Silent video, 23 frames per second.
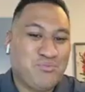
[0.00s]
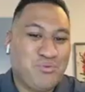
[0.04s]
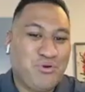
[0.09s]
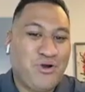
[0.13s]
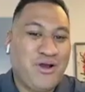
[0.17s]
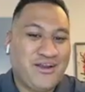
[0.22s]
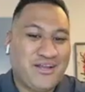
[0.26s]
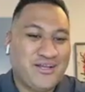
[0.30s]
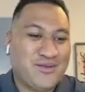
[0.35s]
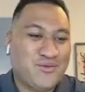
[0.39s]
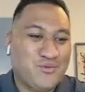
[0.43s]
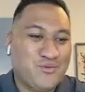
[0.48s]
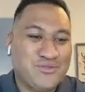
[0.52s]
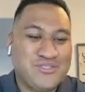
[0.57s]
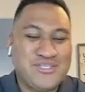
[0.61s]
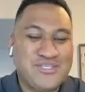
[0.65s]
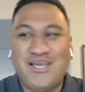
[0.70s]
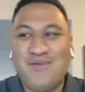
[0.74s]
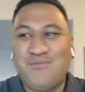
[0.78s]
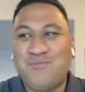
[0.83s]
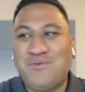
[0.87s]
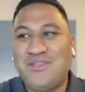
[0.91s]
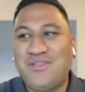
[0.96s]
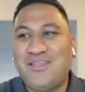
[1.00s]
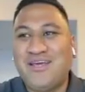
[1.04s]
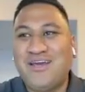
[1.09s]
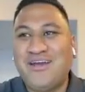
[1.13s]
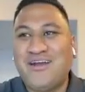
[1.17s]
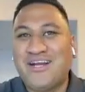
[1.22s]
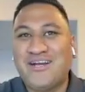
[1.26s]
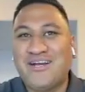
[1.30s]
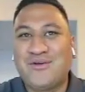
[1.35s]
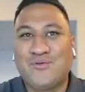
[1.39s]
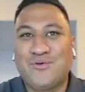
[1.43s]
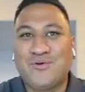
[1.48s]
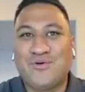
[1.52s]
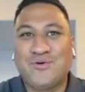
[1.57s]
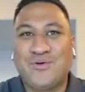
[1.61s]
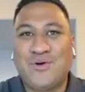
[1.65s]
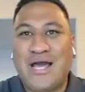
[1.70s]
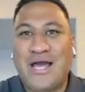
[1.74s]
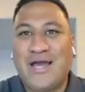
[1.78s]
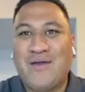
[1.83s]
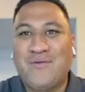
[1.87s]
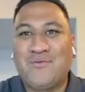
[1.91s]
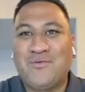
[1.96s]
product will take me there, and
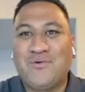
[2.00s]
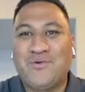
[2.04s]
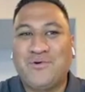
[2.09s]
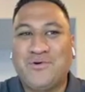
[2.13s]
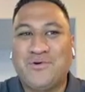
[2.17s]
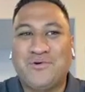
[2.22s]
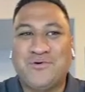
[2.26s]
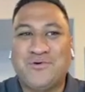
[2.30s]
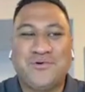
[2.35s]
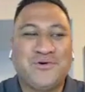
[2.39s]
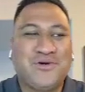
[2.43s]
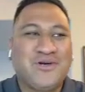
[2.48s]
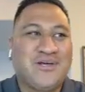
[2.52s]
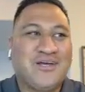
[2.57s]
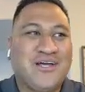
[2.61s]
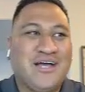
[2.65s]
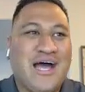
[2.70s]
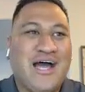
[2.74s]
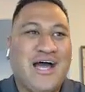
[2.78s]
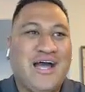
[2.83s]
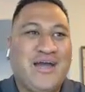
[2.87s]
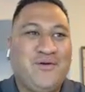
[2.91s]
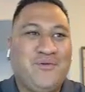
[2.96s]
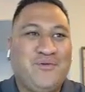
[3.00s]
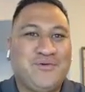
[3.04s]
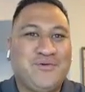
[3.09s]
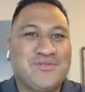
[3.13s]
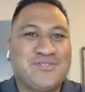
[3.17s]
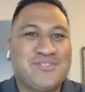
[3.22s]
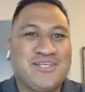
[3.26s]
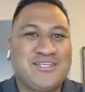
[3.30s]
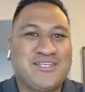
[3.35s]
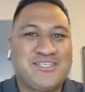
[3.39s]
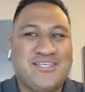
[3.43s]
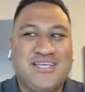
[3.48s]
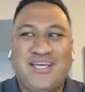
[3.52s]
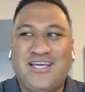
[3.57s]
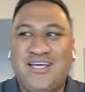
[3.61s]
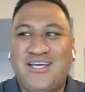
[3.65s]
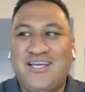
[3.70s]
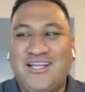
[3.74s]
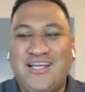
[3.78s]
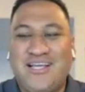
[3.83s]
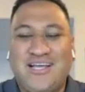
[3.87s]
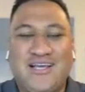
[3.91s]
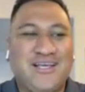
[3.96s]
I will
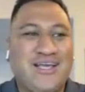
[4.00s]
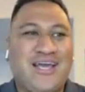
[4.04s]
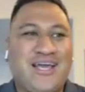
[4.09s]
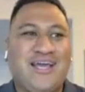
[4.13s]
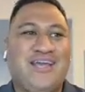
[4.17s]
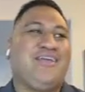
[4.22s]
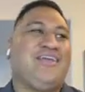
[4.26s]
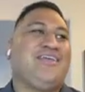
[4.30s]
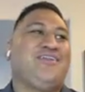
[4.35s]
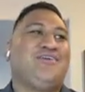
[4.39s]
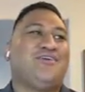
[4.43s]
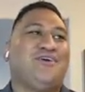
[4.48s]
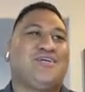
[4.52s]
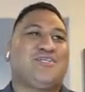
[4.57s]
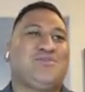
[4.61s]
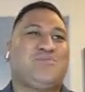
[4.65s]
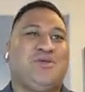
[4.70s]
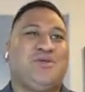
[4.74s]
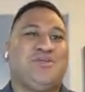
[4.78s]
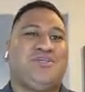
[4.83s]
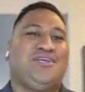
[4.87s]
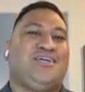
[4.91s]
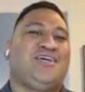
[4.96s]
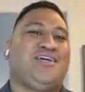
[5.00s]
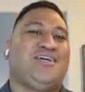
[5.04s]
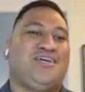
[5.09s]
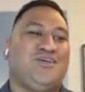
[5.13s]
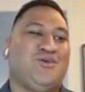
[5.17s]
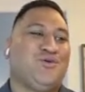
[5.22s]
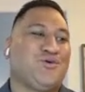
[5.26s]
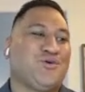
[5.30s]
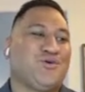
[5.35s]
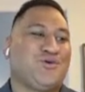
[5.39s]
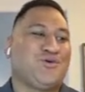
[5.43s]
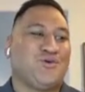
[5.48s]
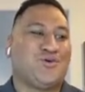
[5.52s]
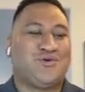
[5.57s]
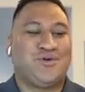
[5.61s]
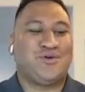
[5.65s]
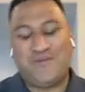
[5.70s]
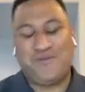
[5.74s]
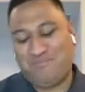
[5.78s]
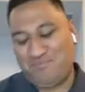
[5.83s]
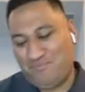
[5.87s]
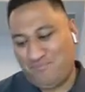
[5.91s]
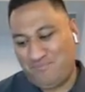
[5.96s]
succeed. Especially a unicorn,
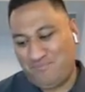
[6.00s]
right?